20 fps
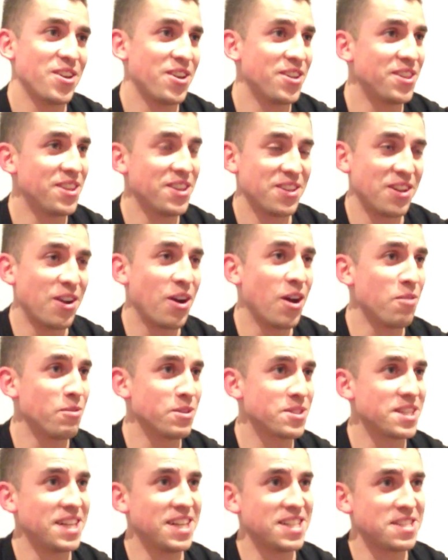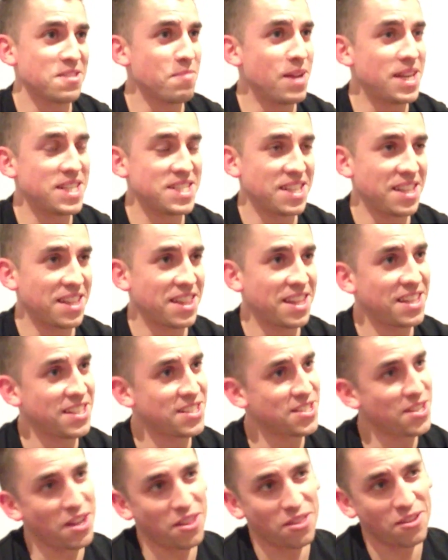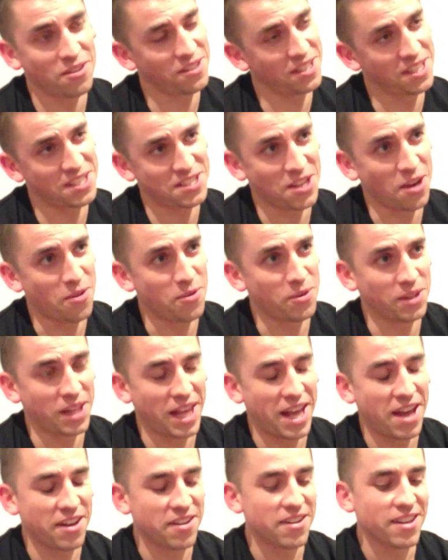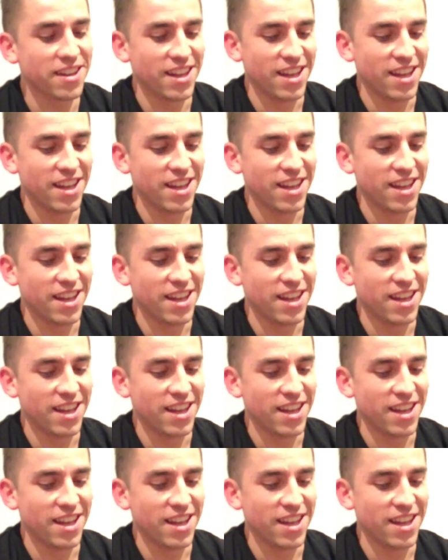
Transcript: heard that ayahuasca does amazing things, so I thought, let's go all out.